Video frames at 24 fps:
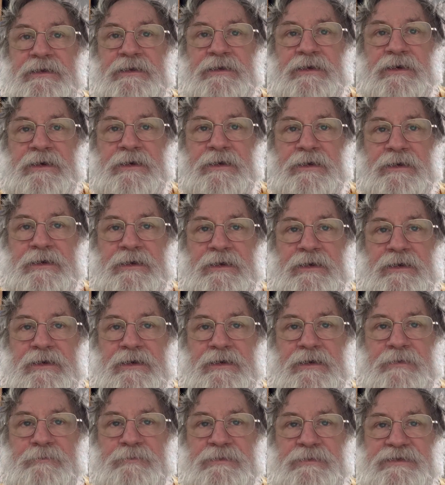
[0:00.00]

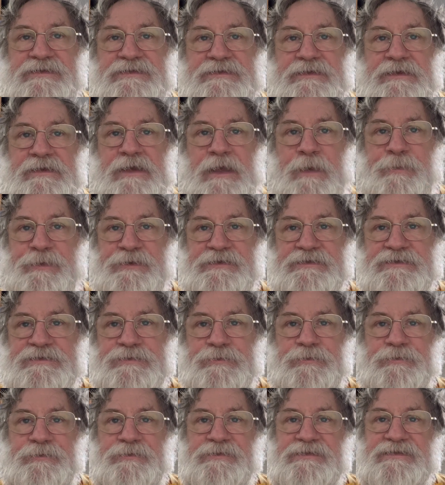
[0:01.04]
Mr.
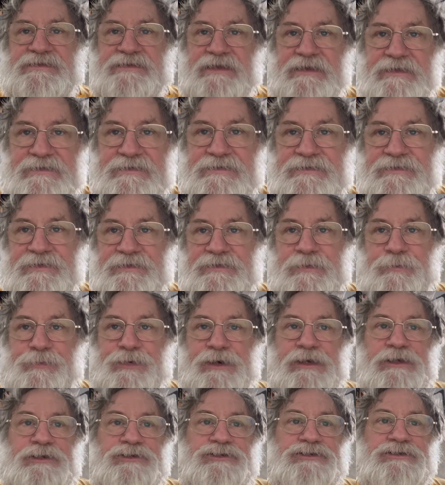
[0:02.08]
Heppenstall states that a
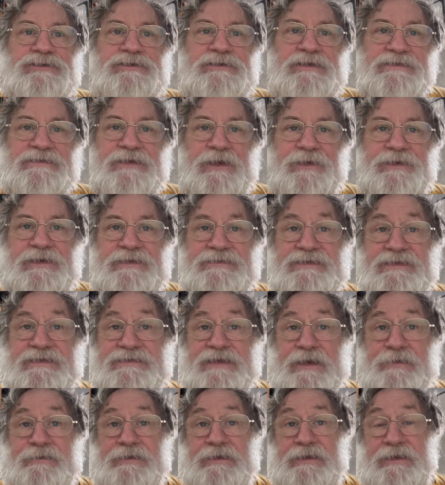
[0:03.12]
breach does not
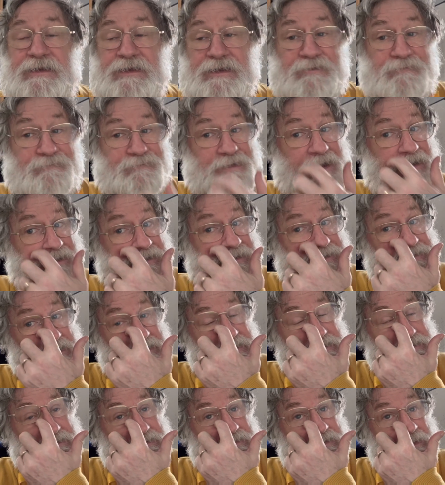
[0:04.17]
necessarily
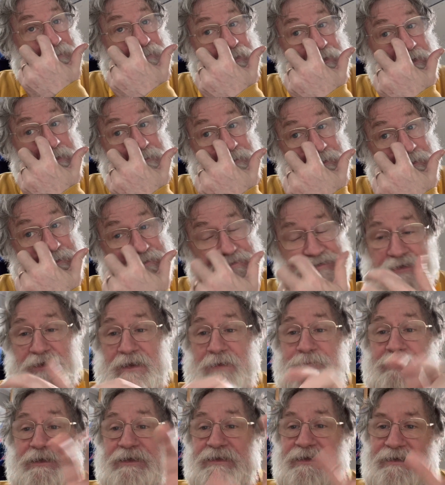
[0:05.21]
invalidate the appointment. So, I
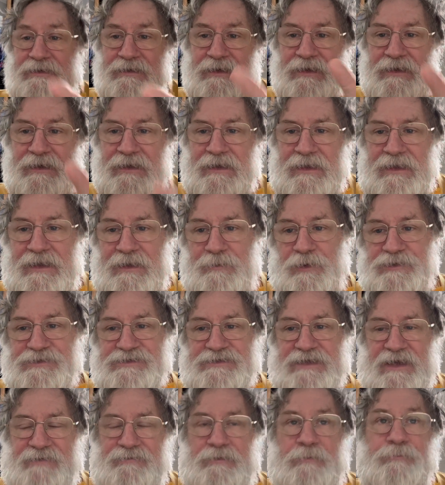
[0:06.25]
mean, he
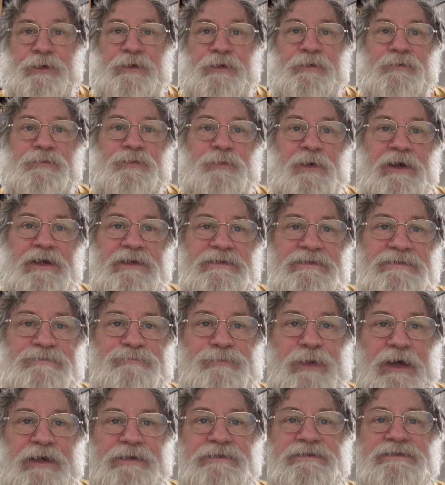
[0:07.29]
wants to have it both ways,
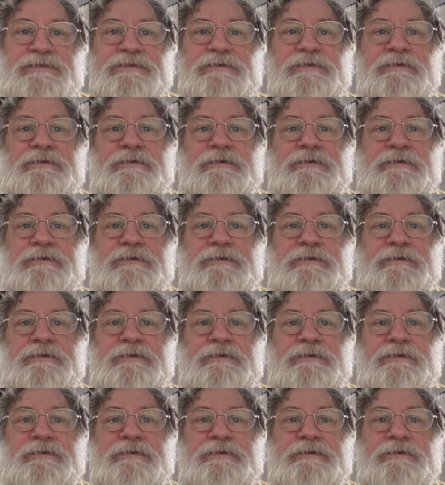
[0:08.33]
but